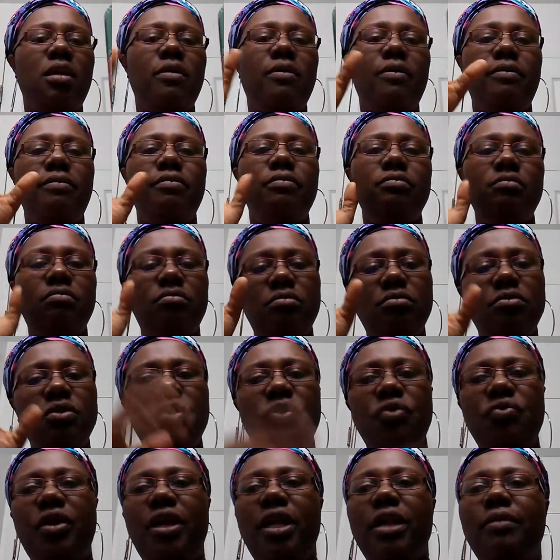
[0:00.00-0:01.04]
know,
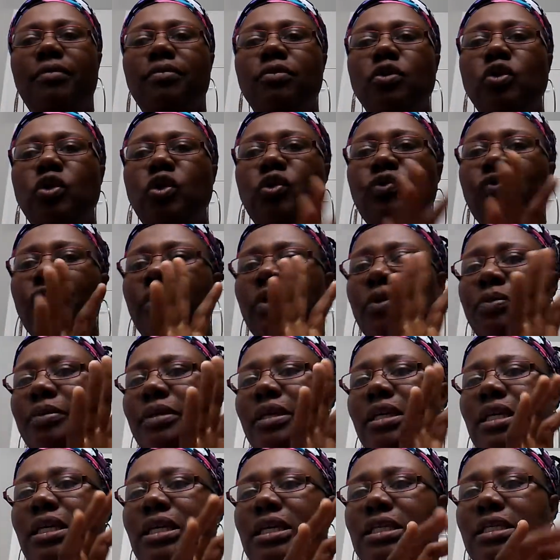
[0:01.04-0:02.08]
grade a move, it'll
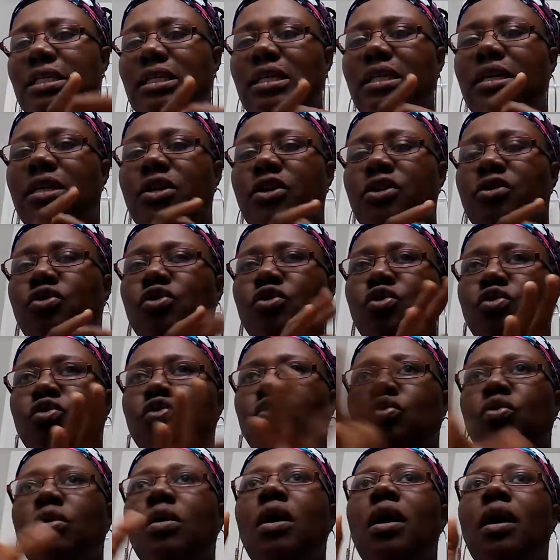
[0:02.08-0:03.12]
be easier
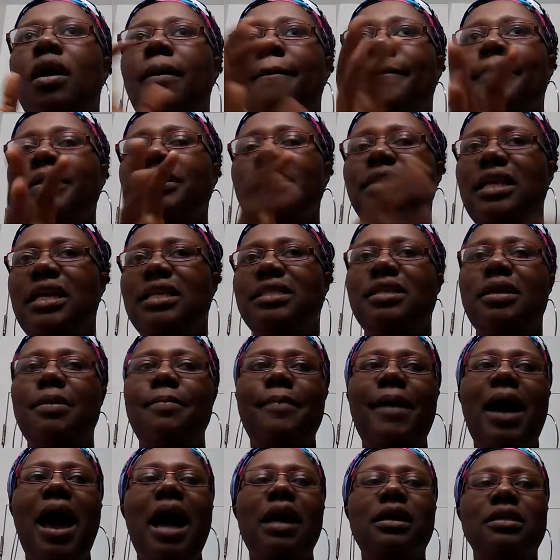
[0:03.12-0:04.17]
to put things
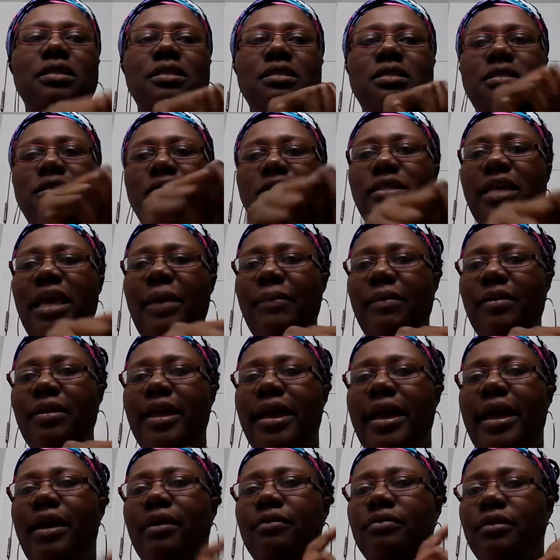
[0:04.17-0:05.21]
in boxes and tape it
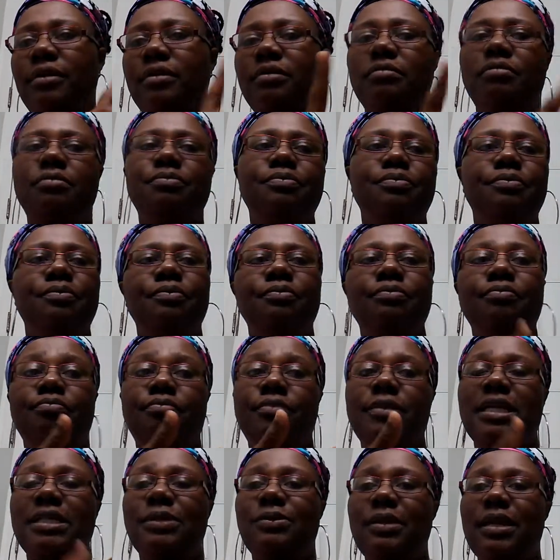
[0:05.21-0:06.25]
down, and
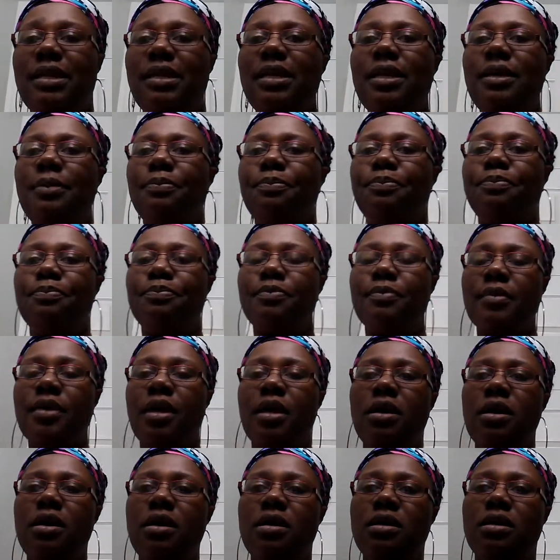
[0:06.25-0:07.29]
that's what I did.
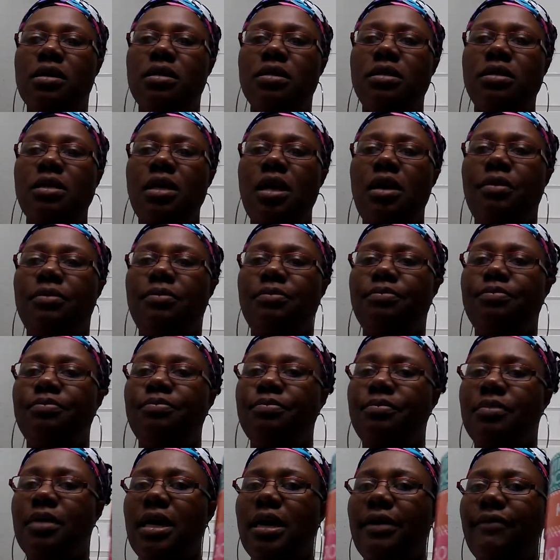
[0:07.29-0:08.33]
So,
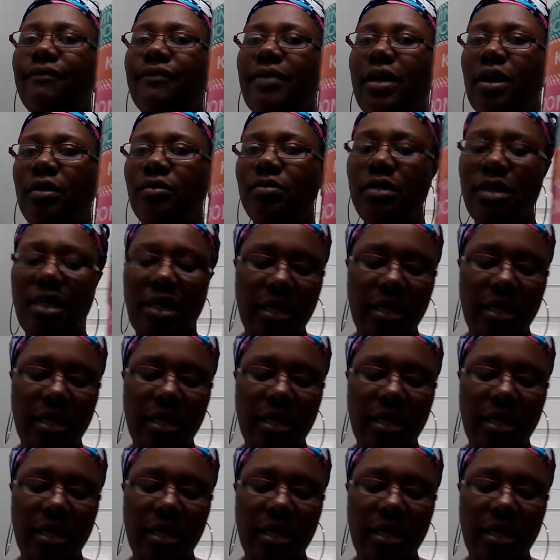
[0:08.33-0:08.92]
I found